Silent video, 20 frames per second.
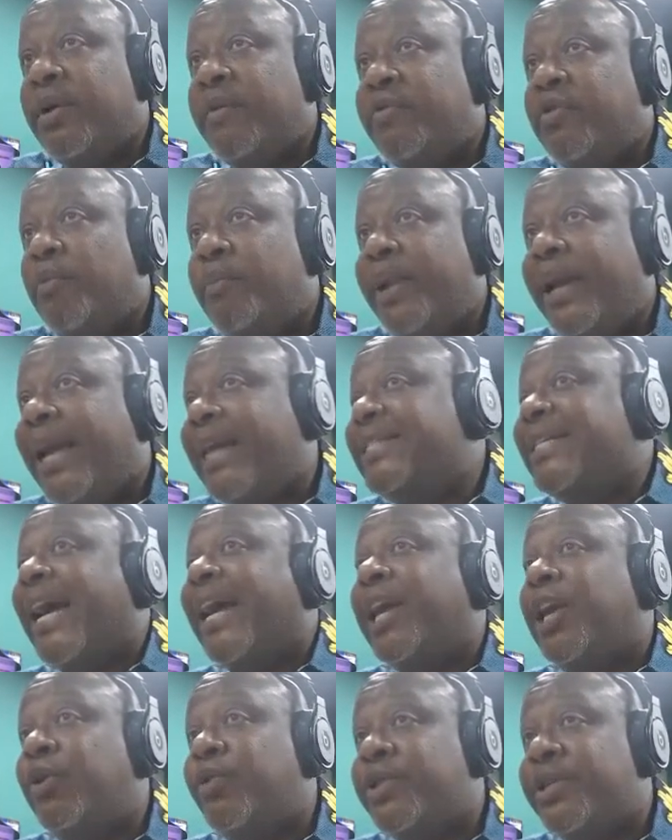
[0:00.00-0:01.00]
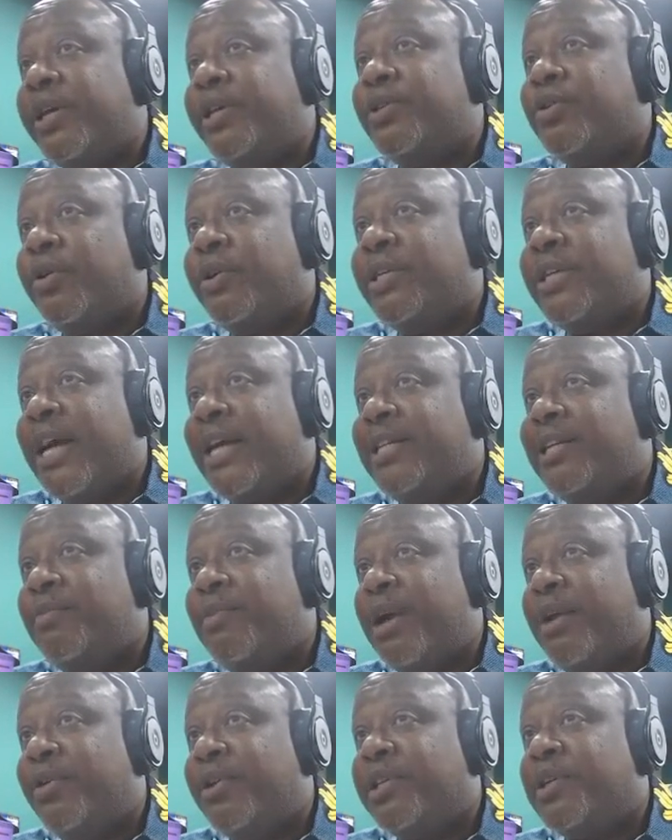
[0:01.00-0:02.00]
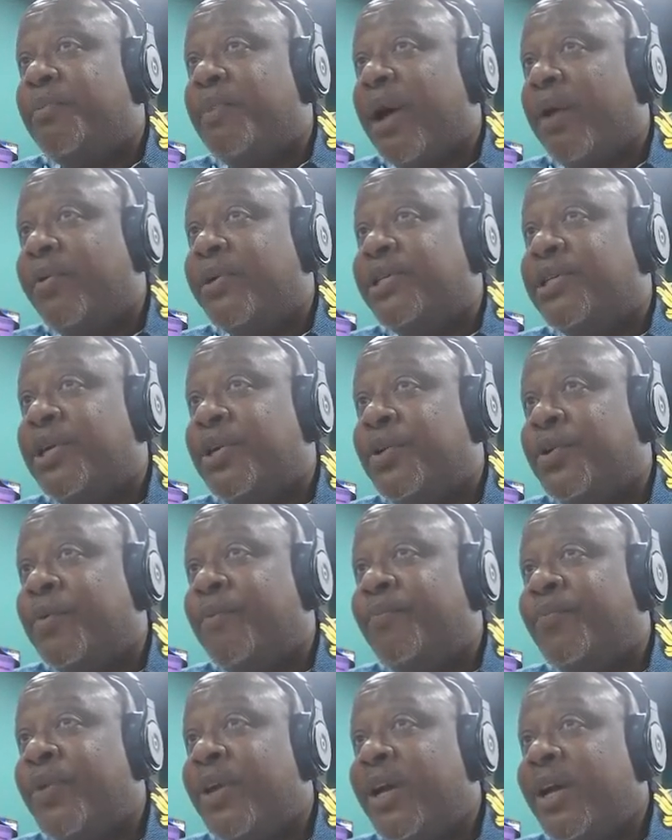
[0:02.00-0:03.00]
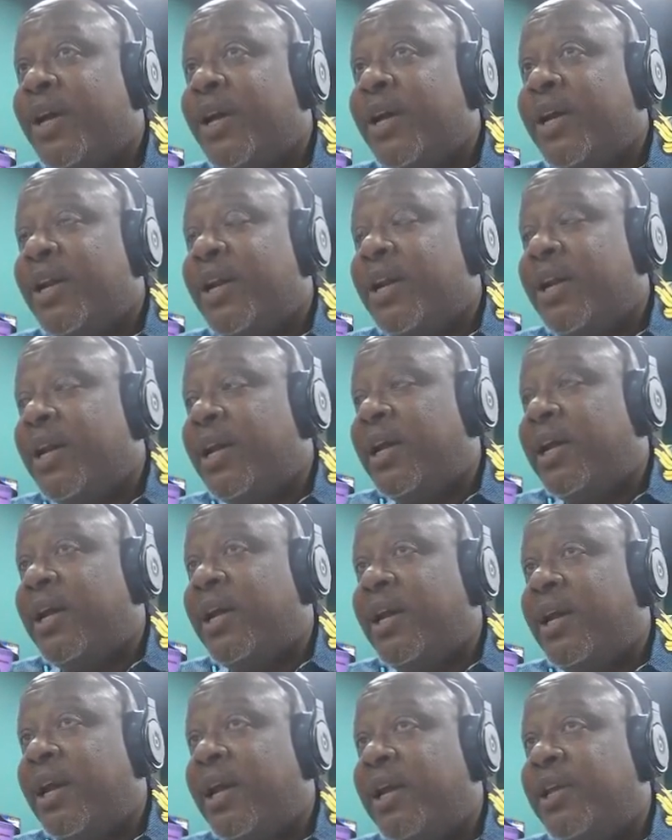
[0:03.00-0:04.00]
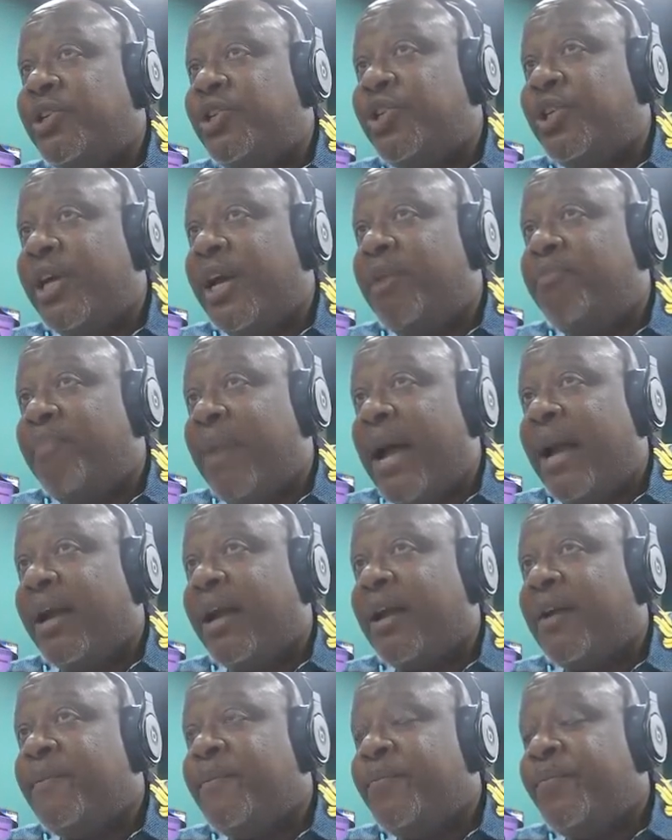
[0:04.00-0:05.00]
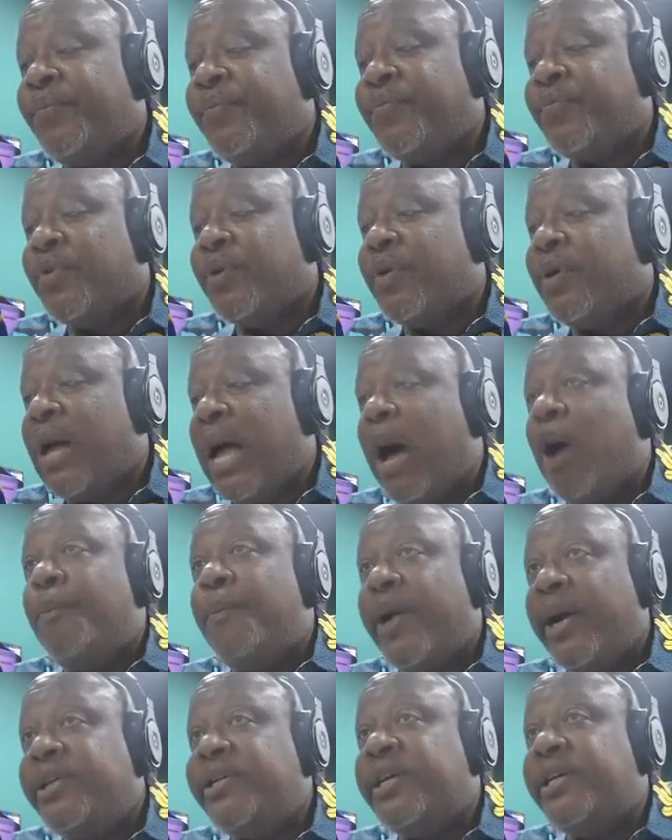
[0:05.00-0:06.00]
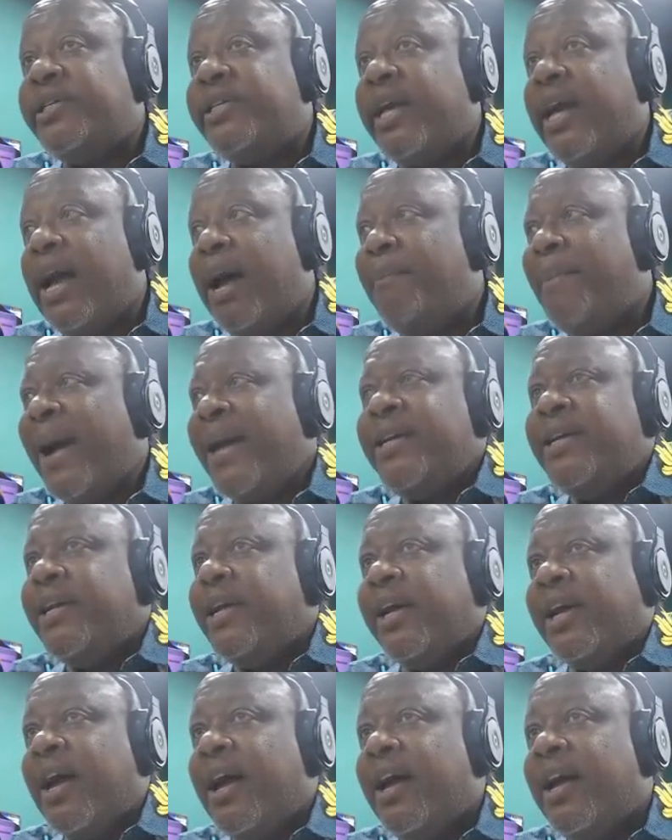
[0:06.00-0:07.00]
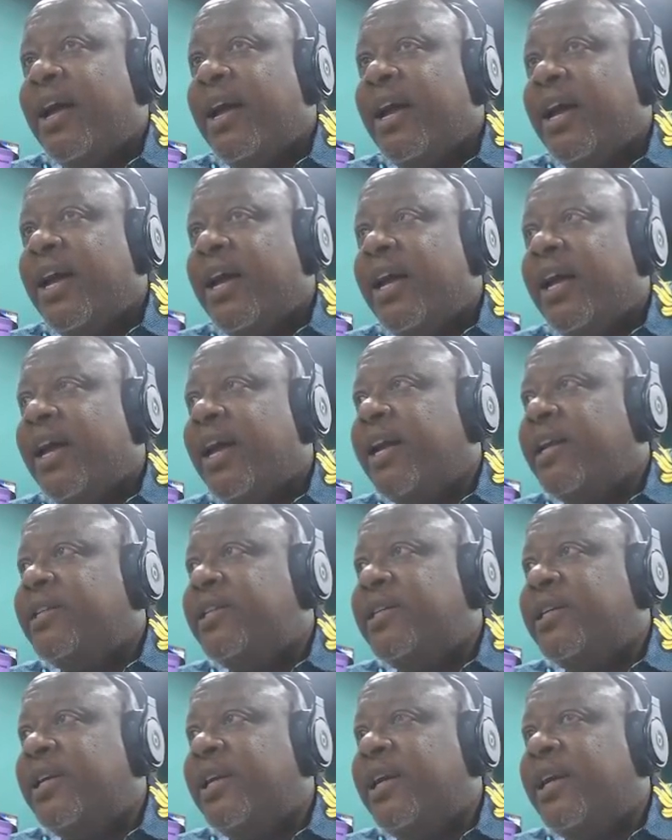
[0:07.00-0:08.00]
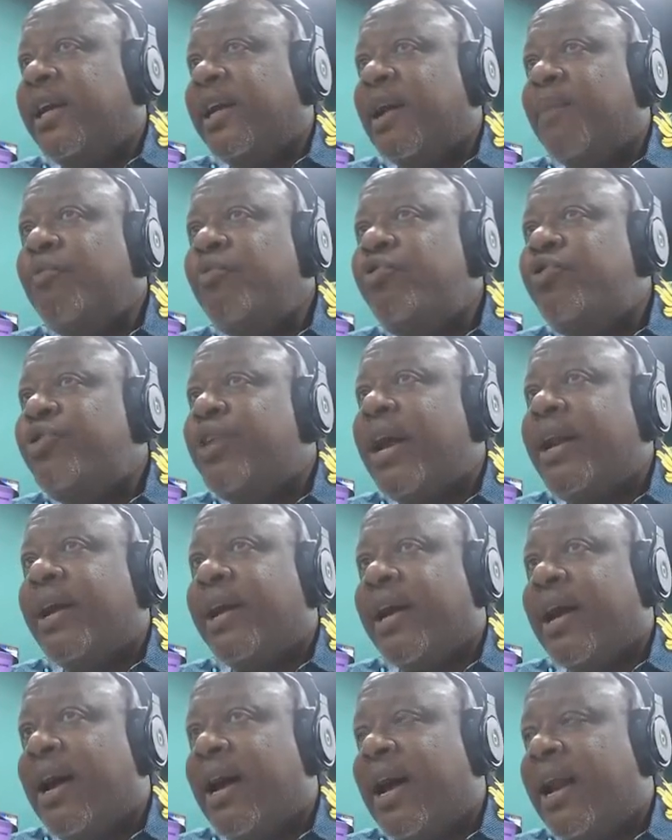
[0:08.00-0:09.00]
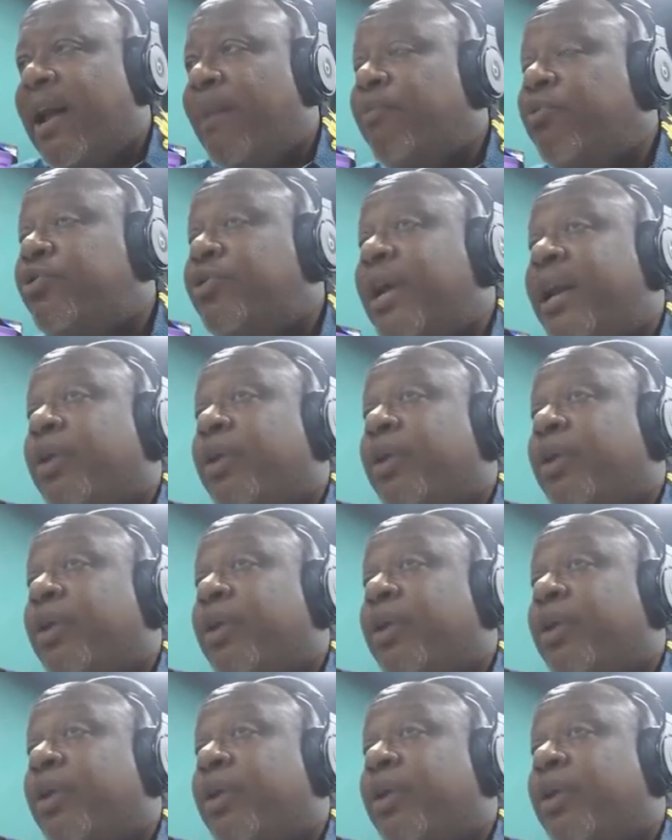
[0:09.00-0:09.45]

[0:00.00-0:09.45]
your biggest accusers on Sasimia, Dr. Park with Syndrome, ne GN Bank. Our purchase say, abandon the car. Ain't he Kamuntianaka and Amuntiana